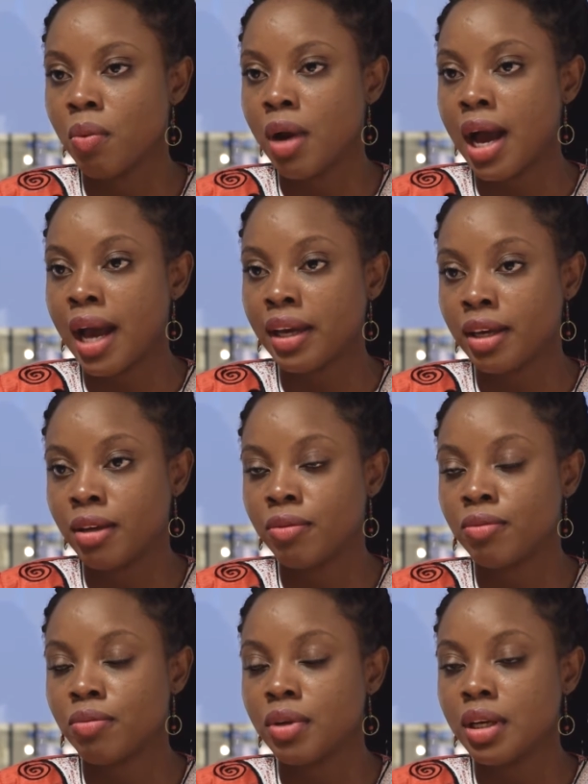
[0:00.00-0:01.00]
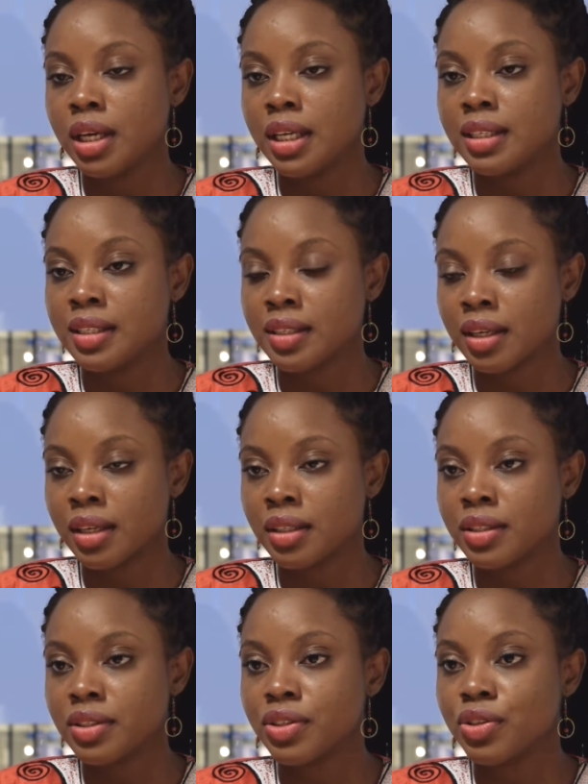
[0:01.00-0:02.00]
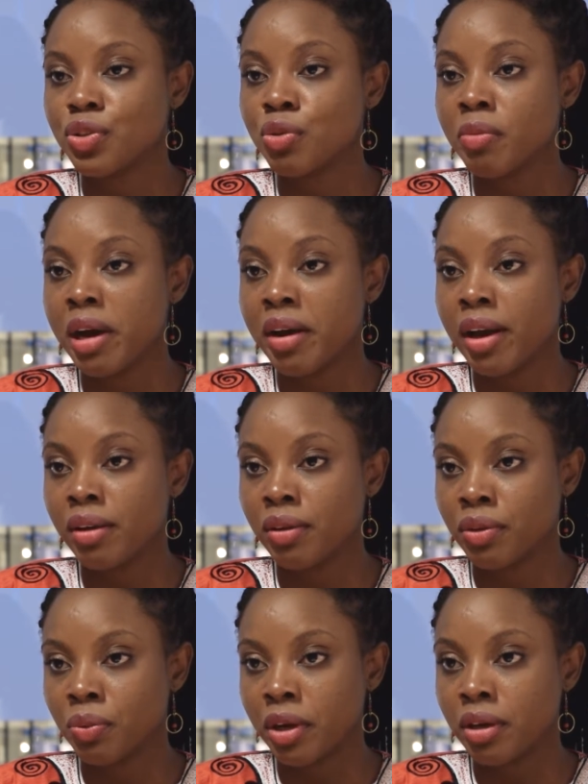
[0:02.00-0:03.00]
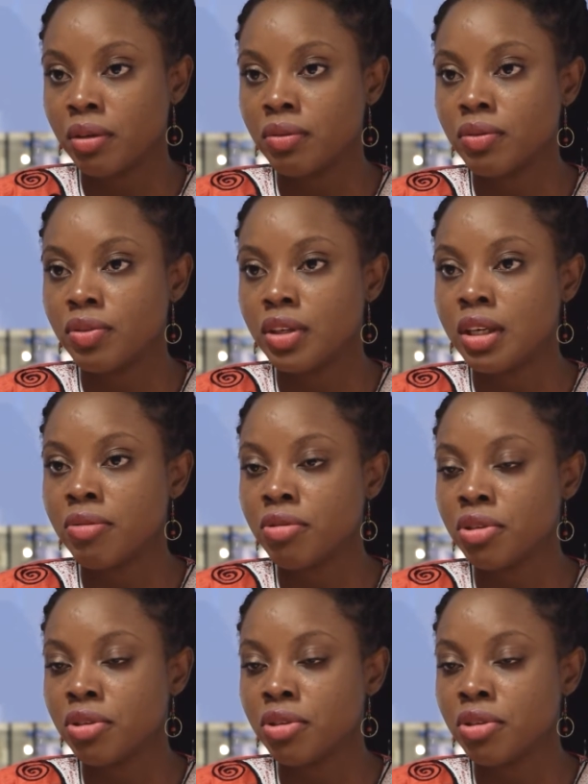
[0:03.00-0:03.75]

Akin decides to marry another wife, even